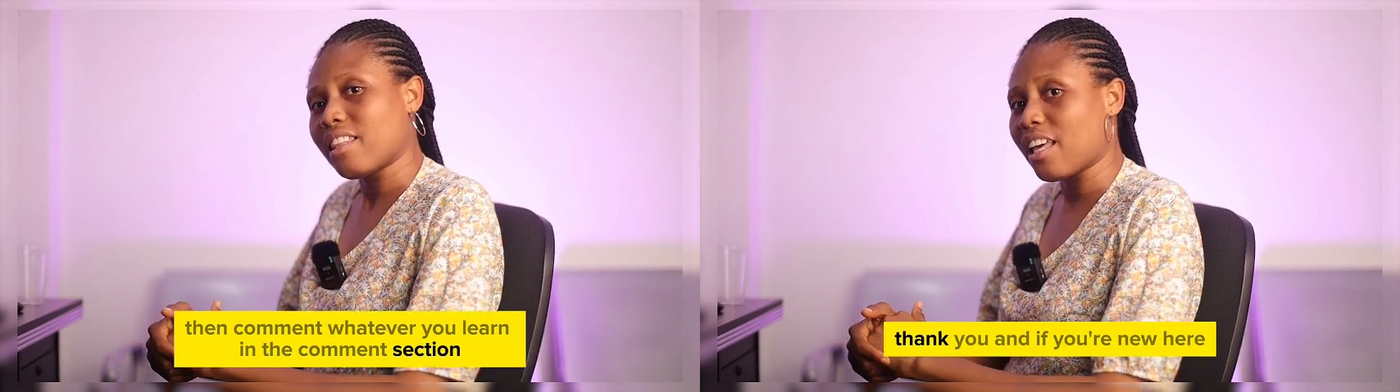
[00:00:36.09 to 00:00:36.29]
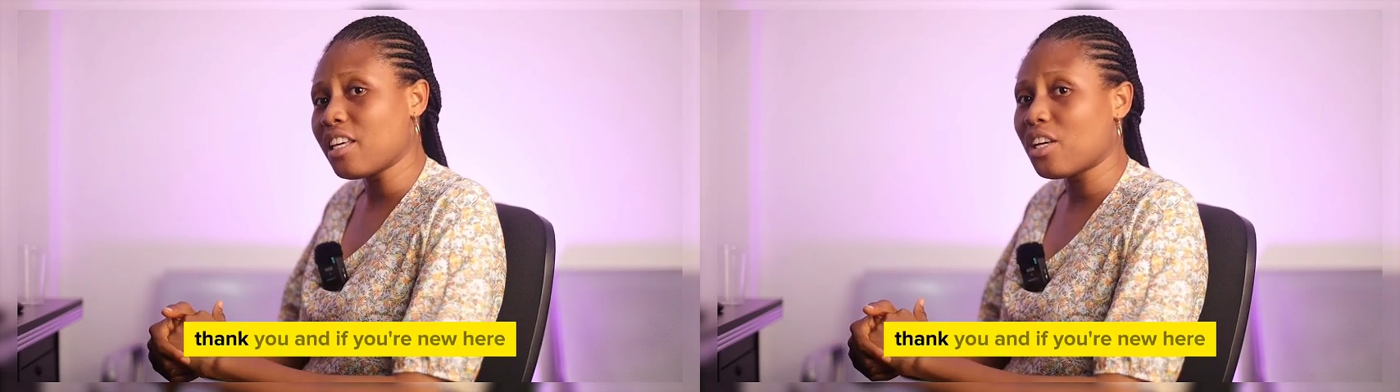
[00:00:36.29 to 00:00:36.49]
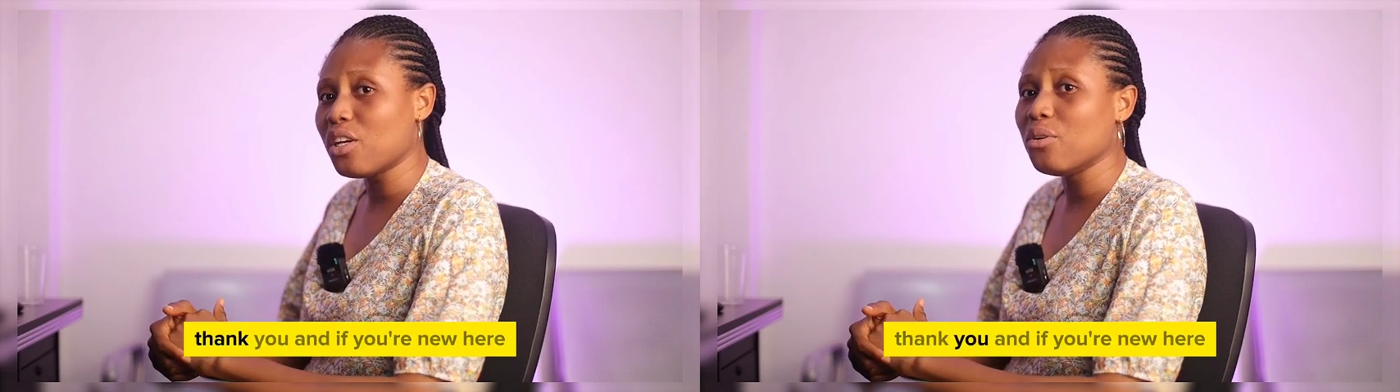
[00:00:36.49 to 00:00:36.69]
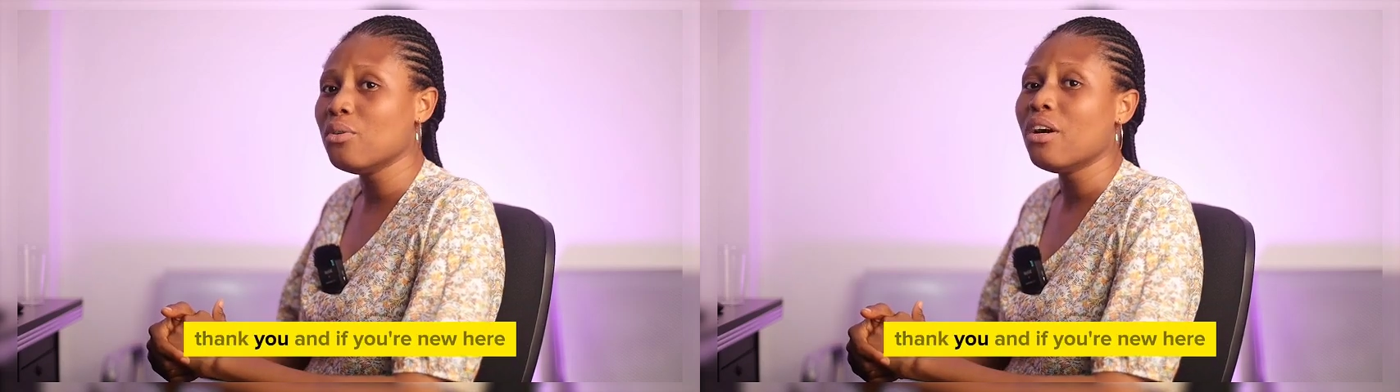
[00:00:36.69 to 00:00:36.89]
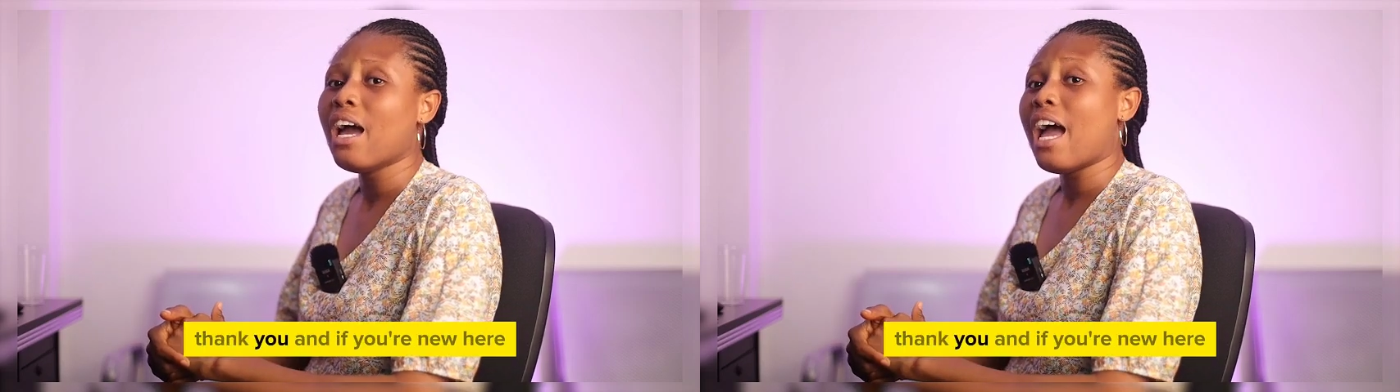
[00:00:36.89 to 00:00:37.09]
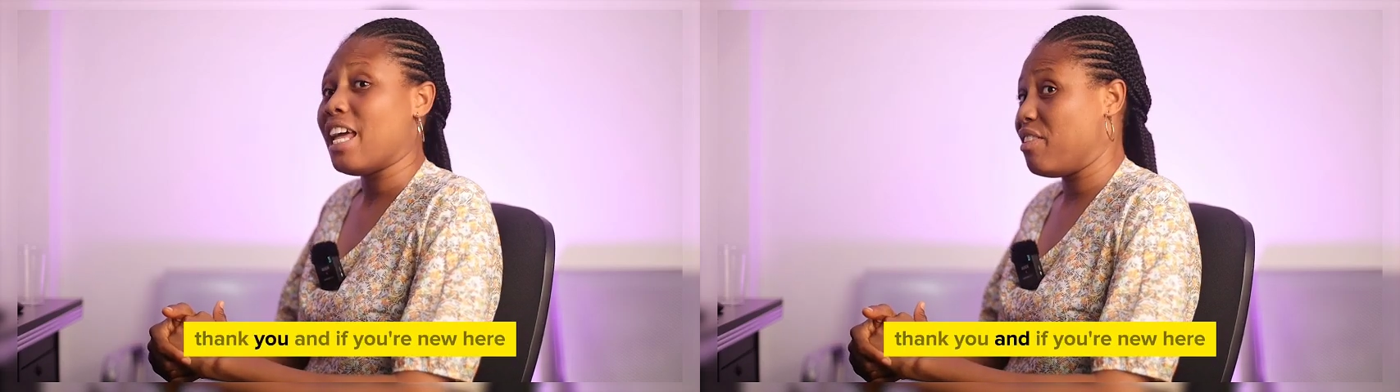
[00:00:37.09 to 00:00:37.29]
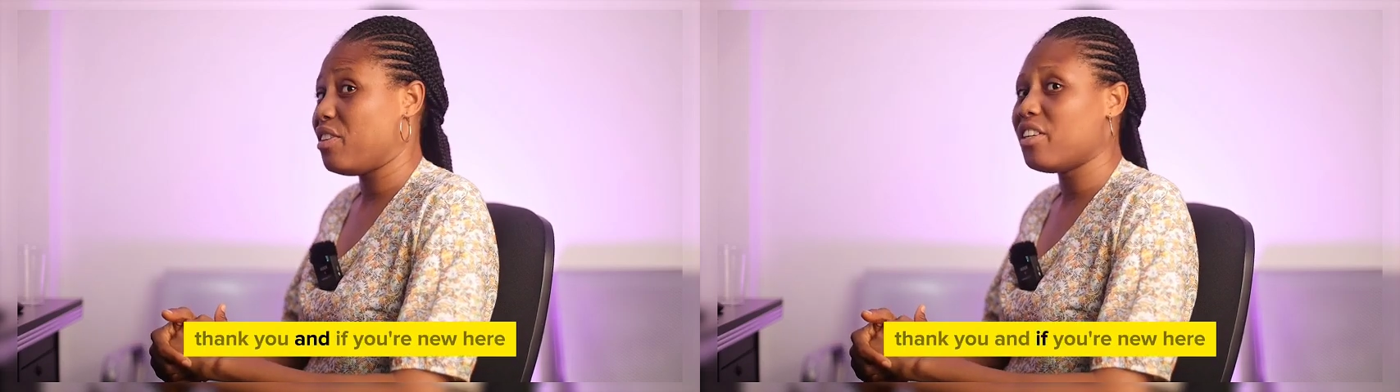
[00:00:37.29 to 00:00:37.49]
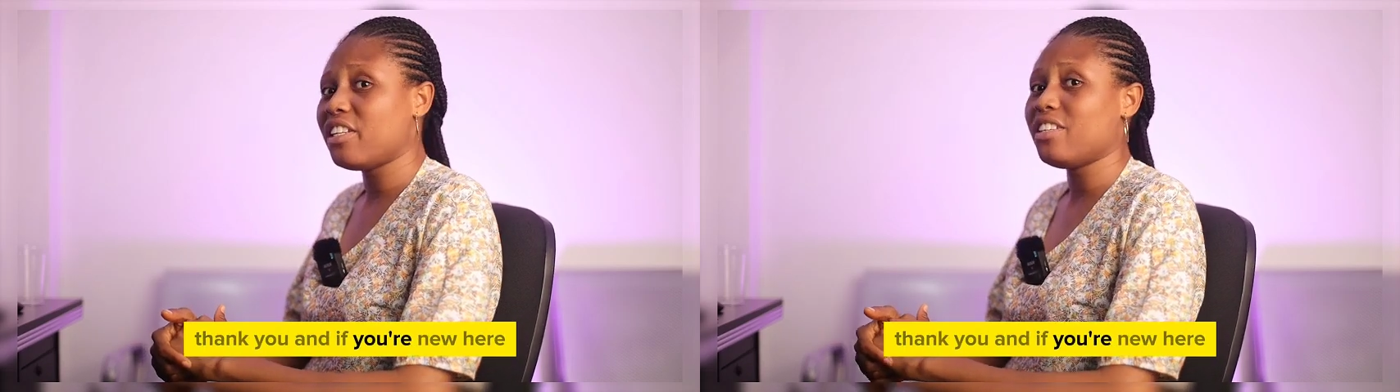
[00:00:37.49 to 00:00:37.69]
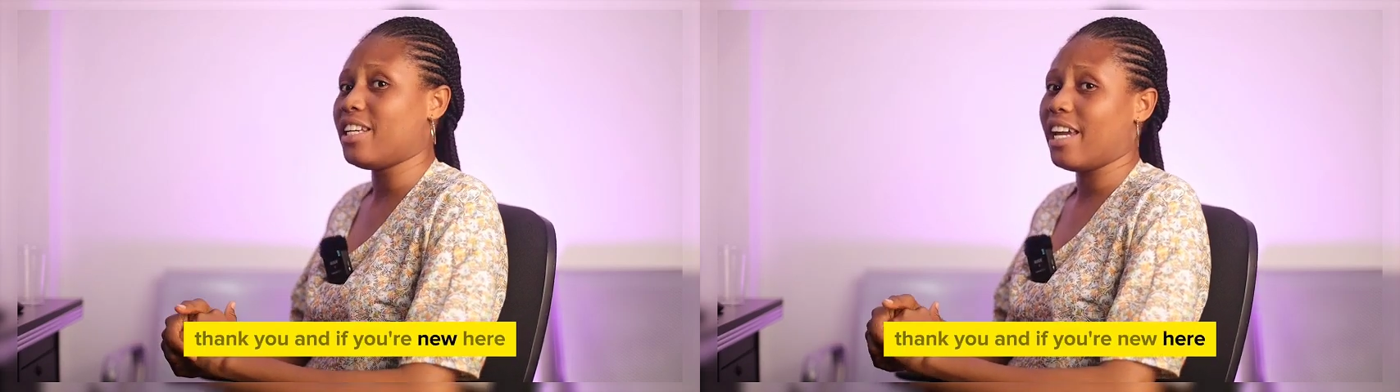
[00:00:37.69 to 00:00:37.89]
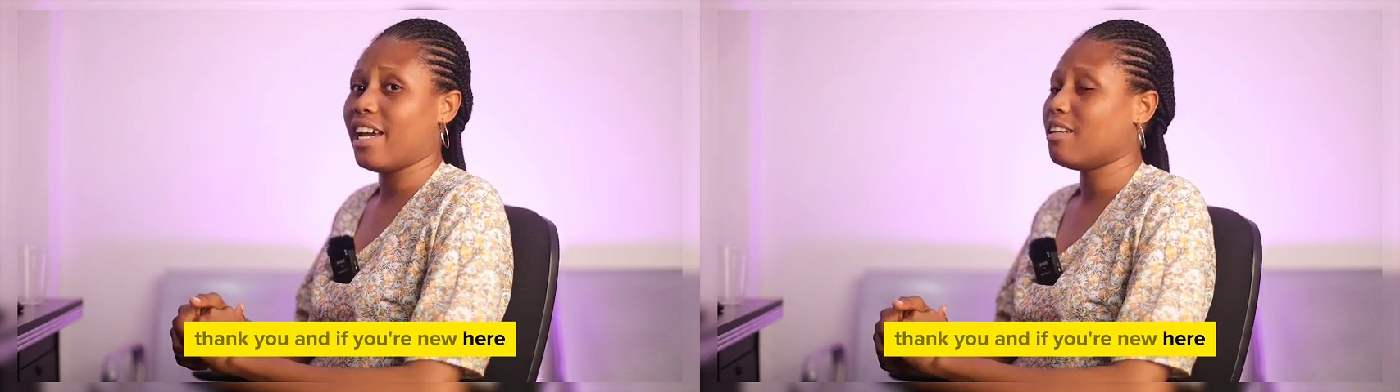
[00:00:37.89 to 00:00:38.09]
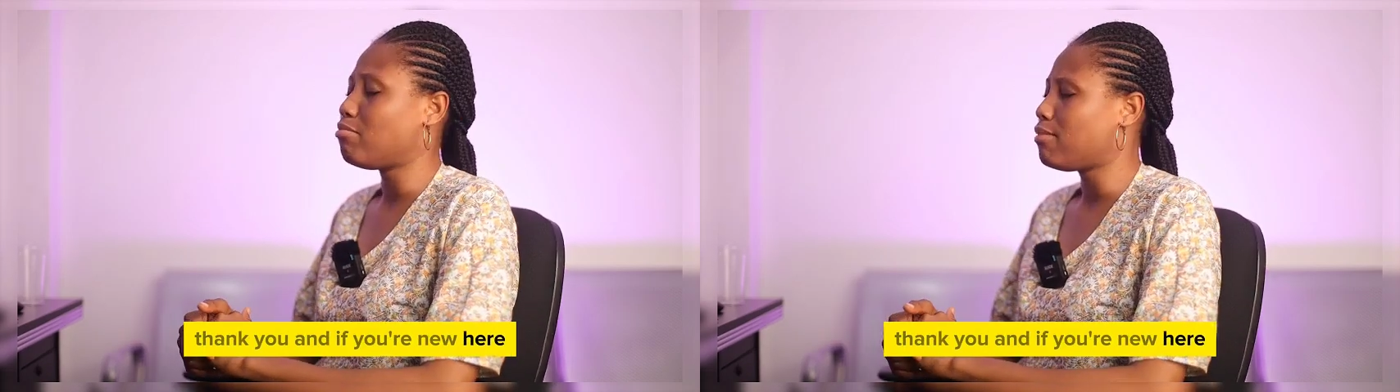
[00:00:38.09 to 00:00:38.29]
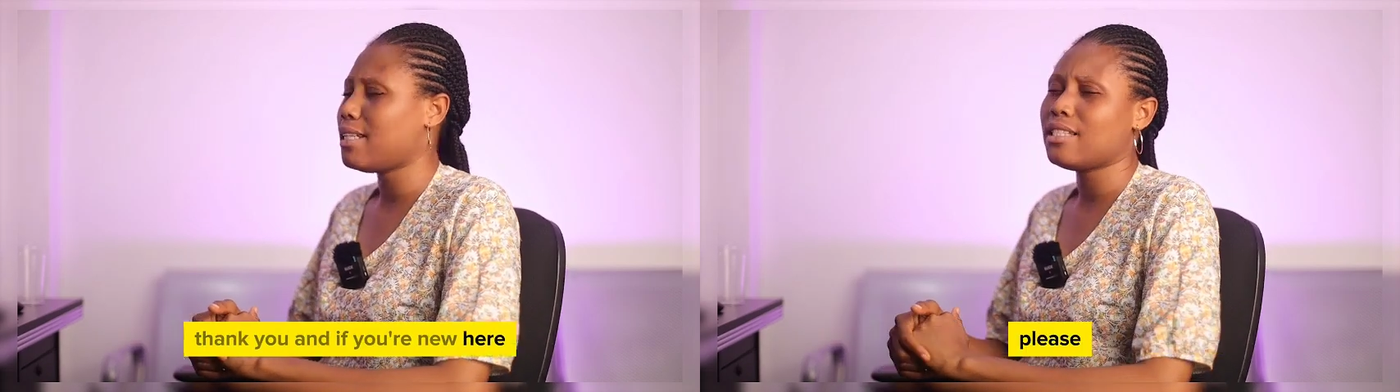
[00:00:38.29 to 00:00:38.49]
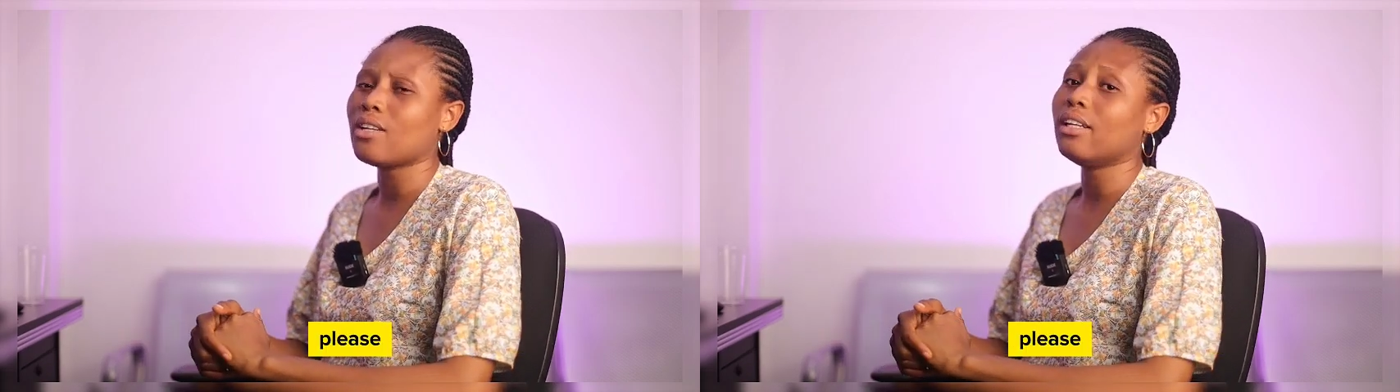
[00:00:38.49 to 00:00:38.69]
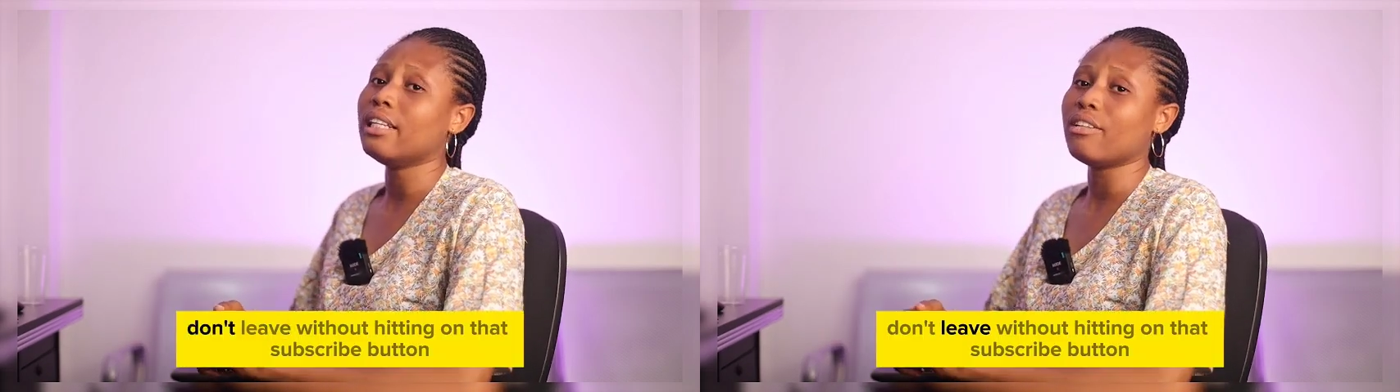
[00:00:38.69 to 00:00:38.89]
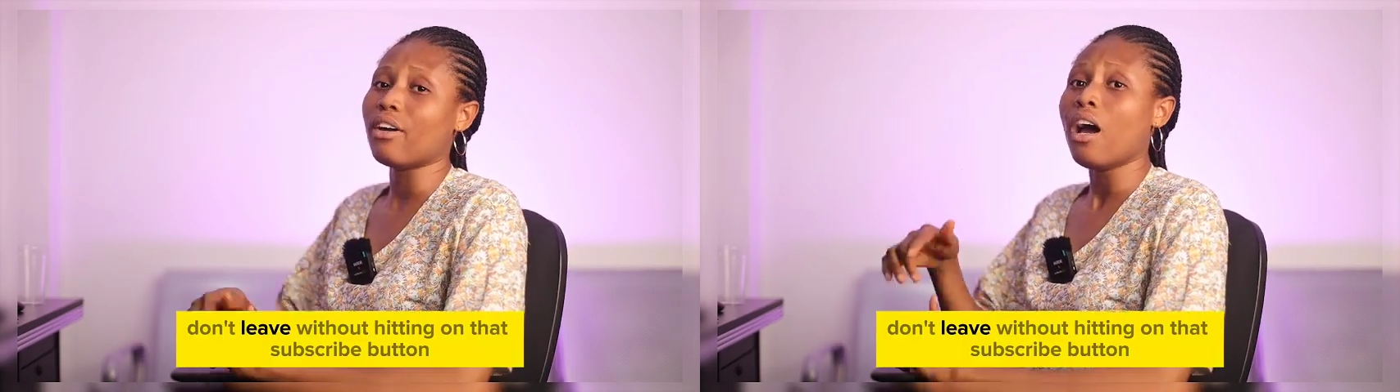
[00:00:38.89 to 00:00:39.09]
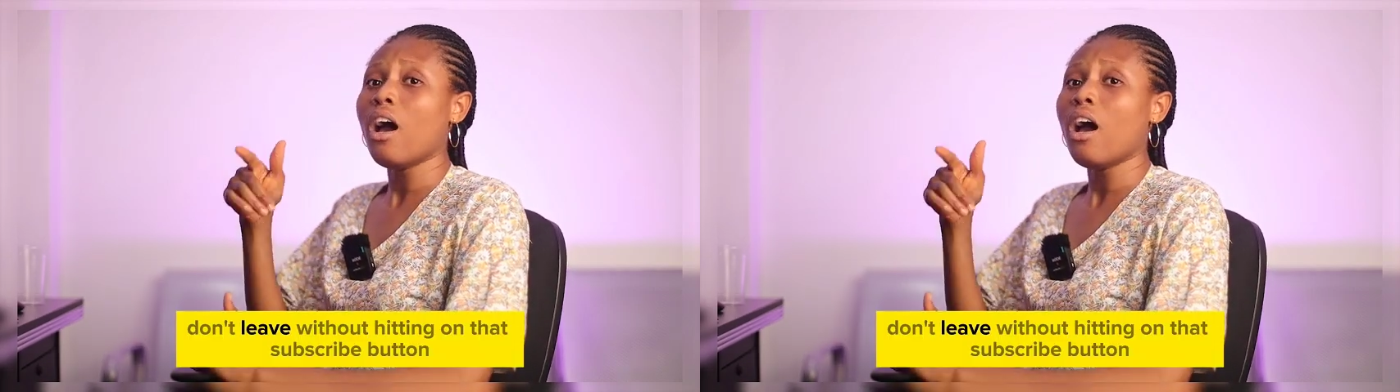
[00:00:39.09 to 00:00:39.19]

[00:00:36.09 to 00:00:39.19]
Thank you. And if you're new here, please don't leave